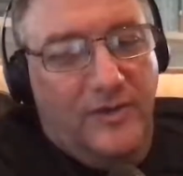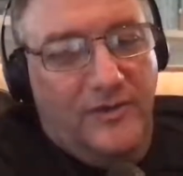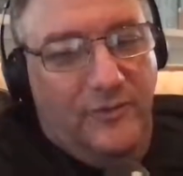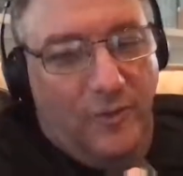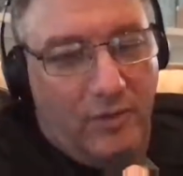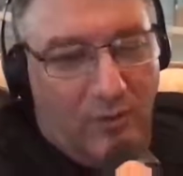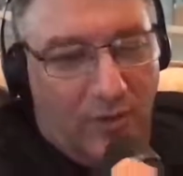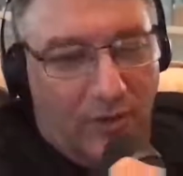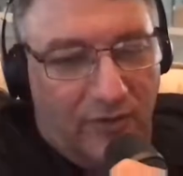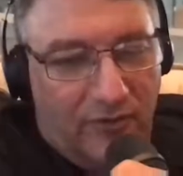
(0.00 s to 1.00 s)
did you order
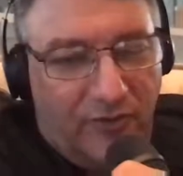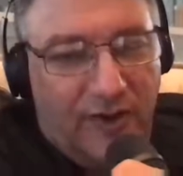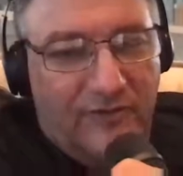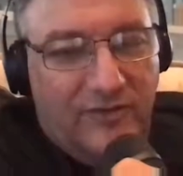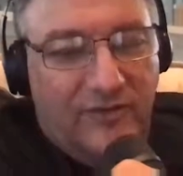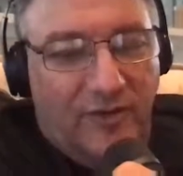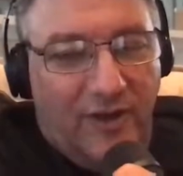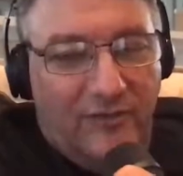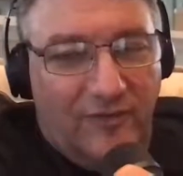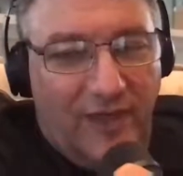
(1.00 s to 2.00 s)
one of those crazy
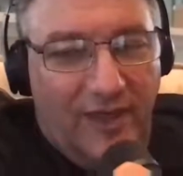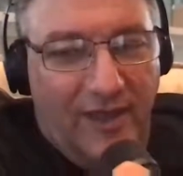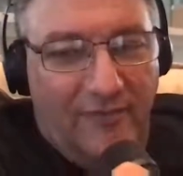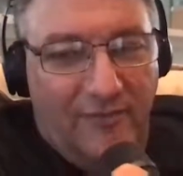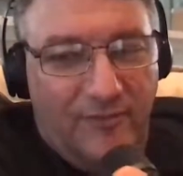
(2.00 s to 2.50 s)
drinks that they have?